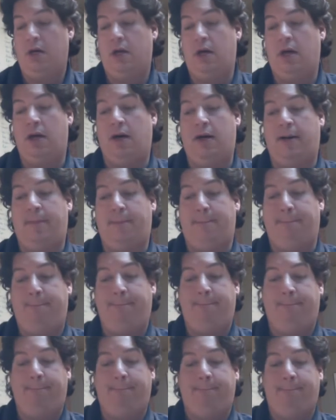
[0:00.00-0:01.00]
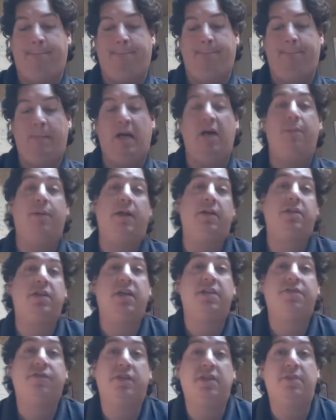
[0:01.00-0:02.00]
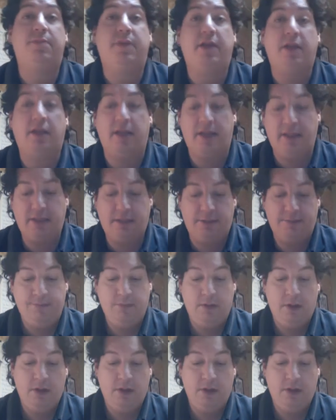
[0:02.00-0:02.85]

I apologize for this being late.